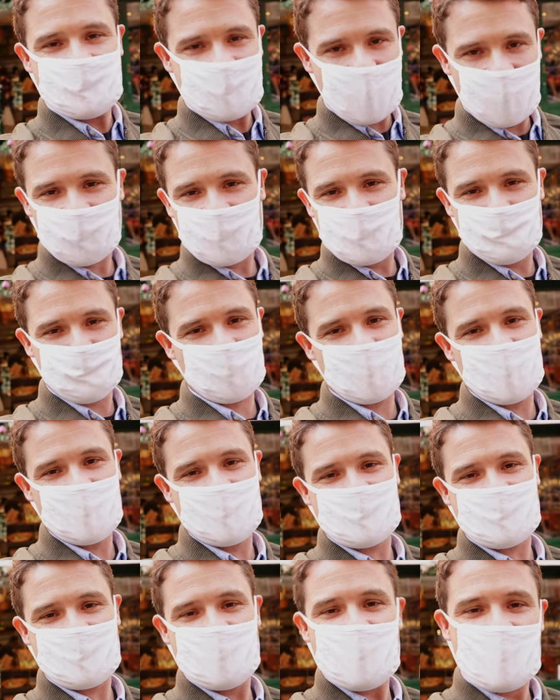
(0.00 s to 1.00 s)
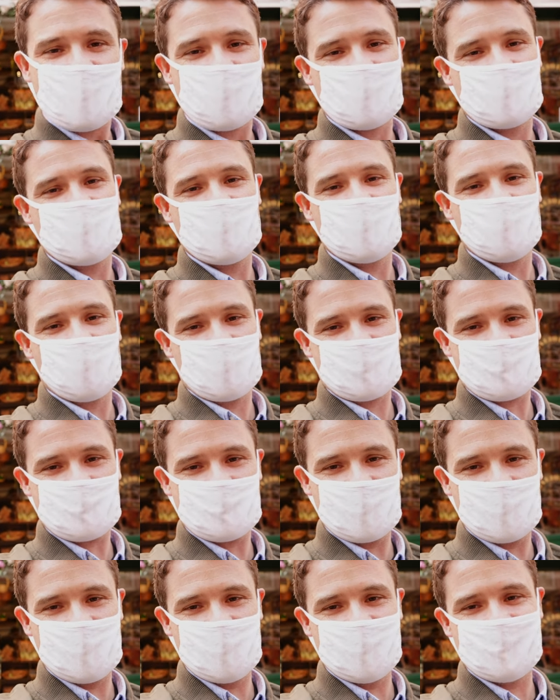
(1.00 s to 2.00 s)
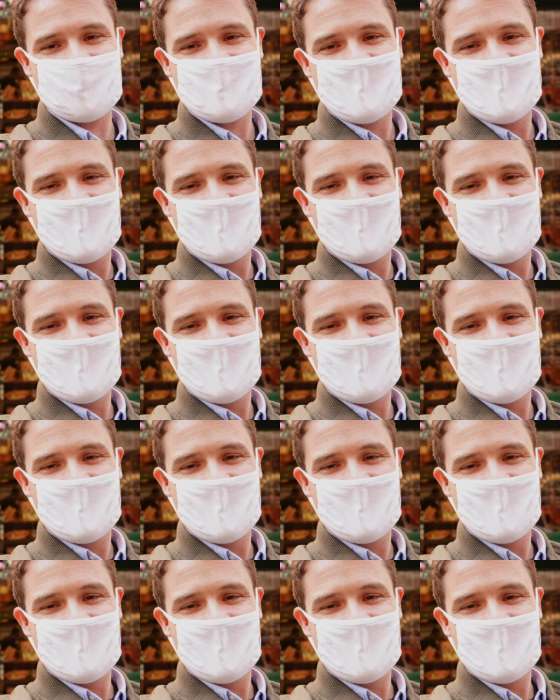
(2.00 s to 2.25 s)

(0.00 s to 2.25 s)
deli place here in New York City.